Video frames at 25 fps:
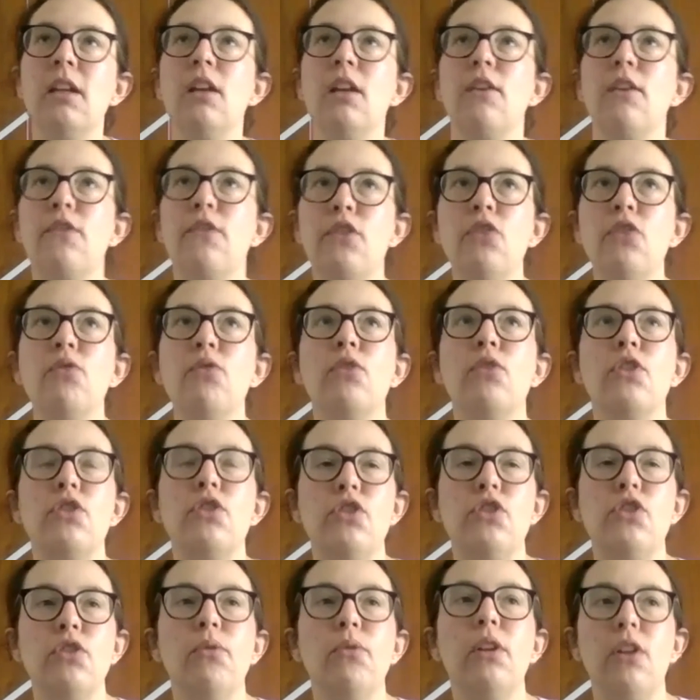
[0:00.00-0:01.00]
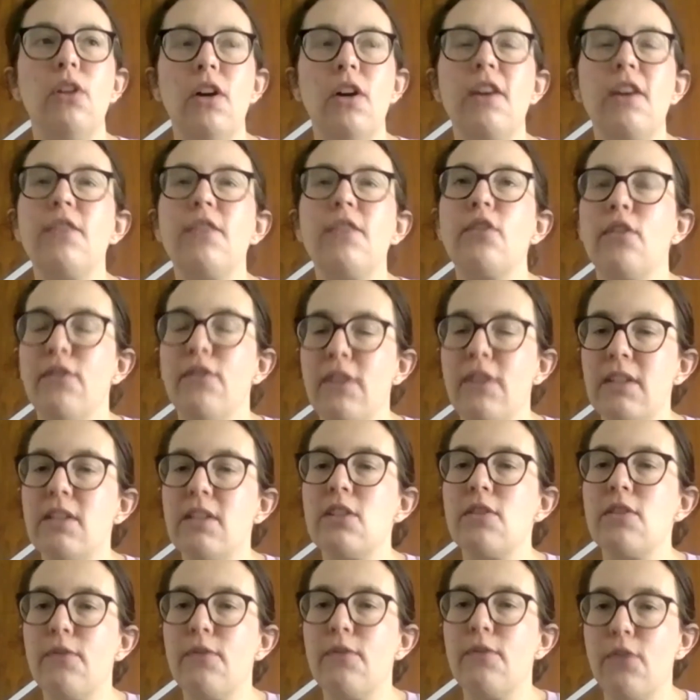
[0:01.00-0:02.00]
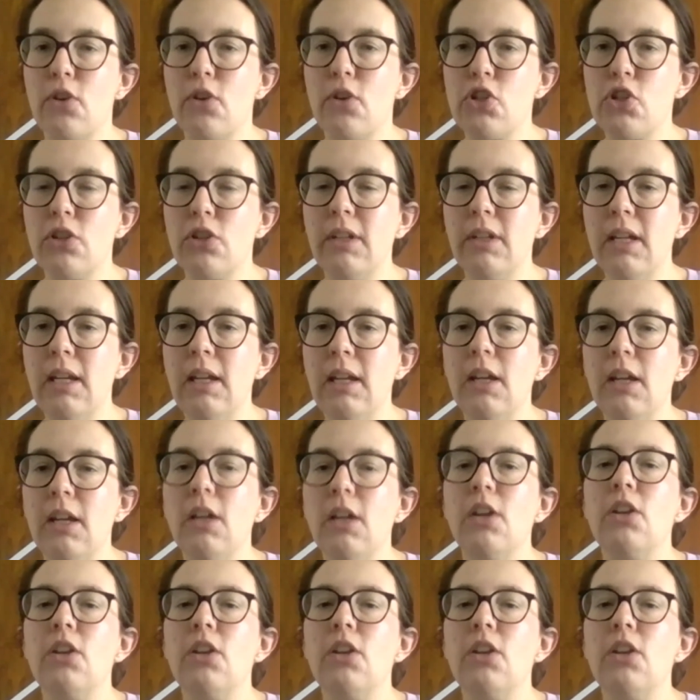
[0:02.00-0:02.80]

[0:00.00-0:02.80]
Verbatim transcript: if you could do a lot of your visits virtually,